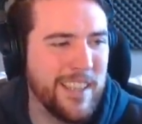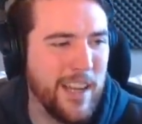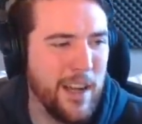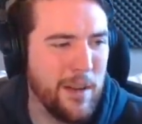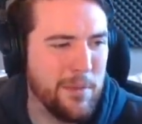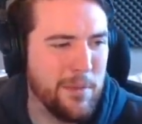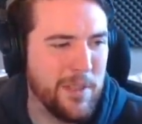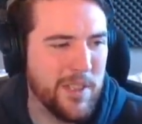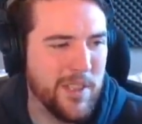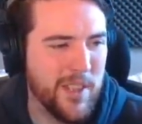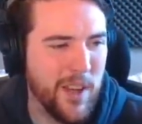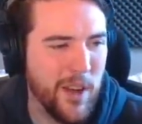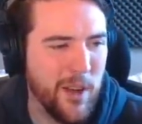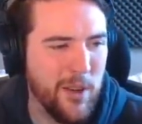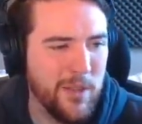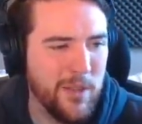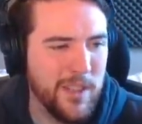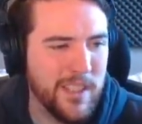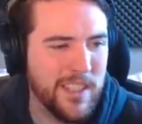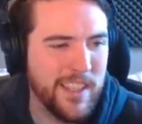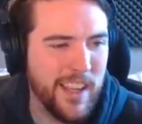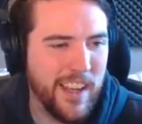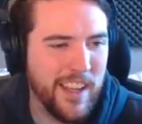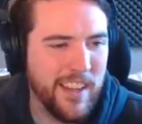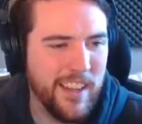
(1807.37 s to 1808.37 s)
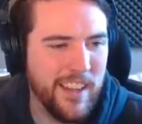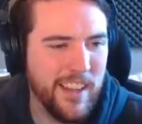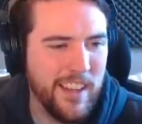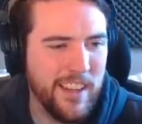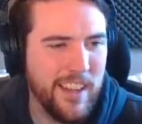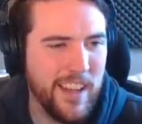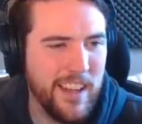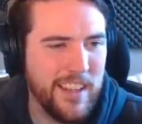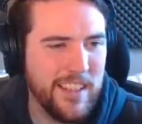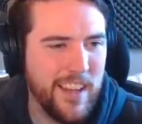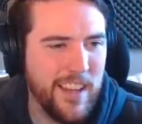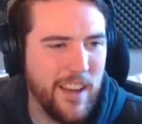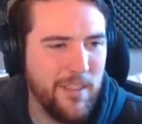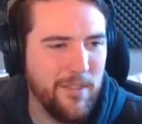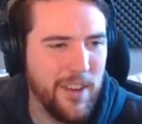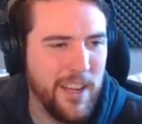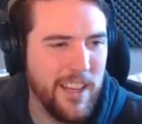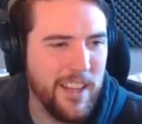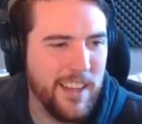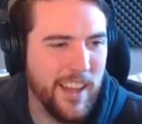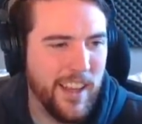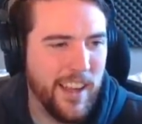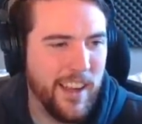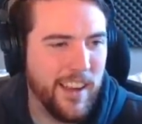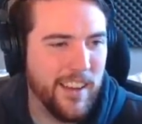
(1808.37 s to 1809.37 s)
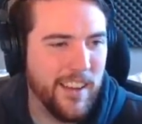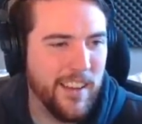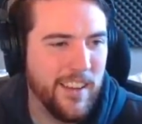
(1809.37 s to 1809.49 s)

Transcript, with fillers: couple jokes, I think that's everything